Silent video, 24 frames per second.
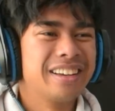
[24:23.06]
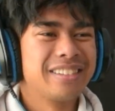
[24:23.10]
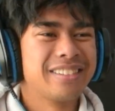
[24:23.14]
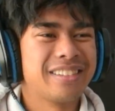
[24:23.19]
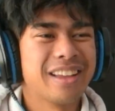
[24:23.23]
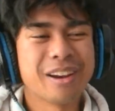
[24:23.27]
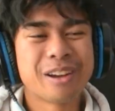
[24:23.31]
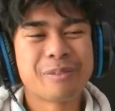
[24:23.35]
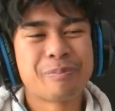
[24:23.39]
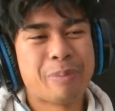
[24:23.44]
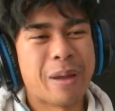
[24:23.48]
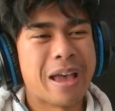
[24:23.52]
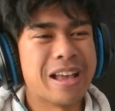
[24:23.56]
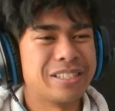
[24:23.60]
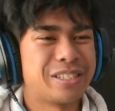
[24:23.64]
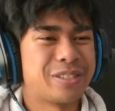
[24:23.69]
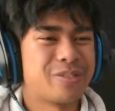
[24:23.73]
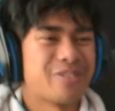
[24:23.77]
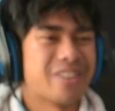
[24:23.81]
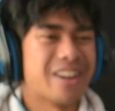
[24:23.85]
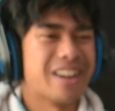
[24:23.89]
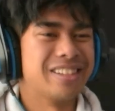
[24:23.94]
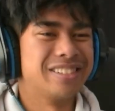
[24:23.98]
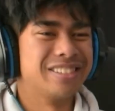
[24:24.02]
They're
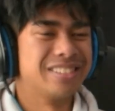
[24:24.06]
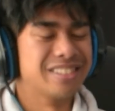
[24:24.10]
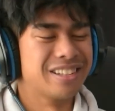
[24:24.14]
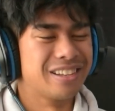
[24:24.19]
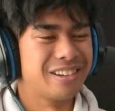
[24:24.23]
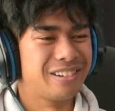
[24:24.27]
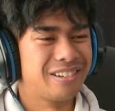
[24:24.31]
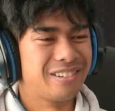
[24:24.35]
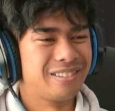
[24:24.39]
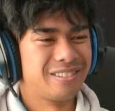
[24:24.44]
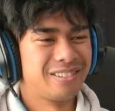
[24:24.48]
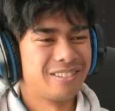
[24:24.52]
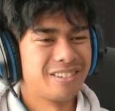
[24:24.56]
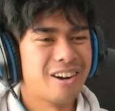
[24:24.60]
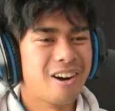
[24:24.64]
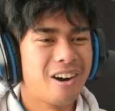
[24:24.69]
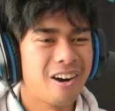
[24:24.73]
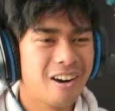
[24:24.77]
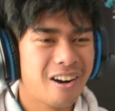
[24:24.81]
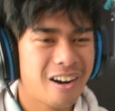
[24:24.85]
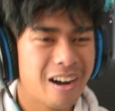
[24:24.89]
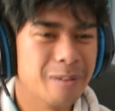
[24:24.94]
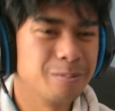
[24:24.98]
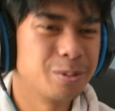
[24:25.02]
best friends, though.
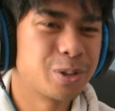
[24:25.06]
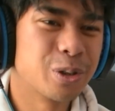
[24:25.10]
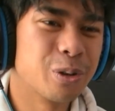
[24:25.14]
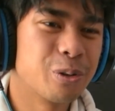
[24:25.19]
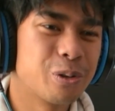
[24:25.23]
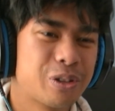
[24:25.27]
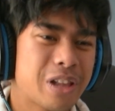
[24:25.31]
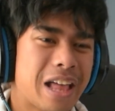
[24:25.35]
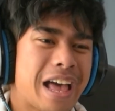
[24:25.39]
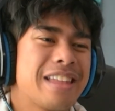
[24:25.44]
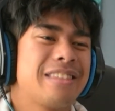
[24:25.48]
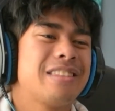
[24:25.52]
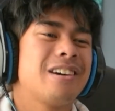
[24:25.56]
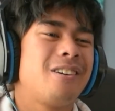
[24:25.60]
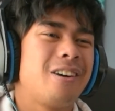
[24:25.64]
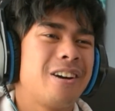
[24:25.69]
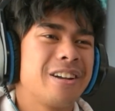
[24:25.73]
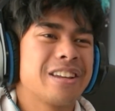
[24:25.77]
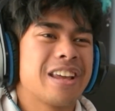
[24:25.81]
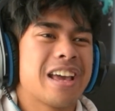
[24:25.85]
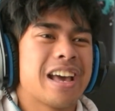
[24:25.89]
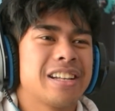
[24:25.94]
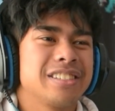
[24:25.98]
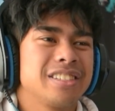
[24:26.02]
Oh, I'm so glad that
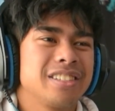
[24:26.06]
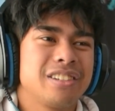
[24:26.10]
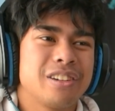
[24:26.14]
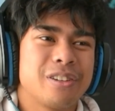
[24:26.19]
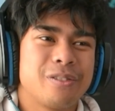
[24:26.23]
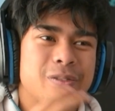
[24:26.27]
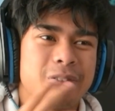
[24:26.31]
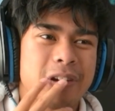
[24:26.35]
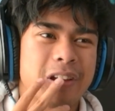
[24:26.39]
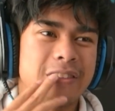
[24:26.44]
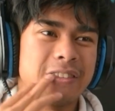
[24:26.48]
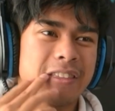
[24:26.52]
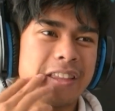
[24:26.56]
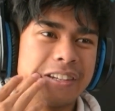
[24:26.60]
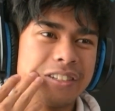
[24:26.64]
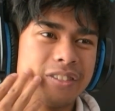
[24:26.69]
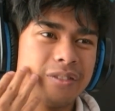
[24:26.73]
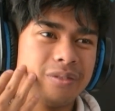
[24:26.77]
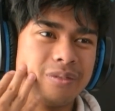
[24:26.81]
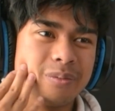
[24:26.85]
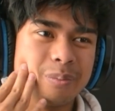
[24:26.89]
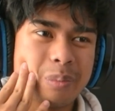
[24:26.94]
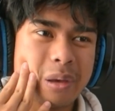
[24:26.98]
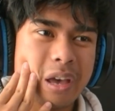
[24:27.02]
Anya has a good friend, like,
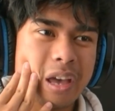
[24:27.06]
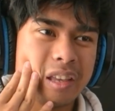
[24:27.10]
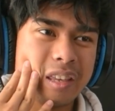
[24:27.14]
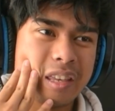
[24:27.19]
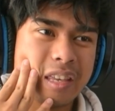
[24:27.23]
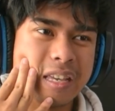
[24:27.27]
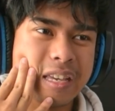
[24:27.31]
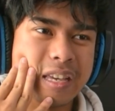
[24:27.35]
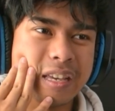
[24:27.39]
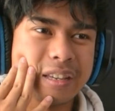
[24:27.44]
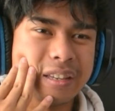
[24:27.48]
Becky.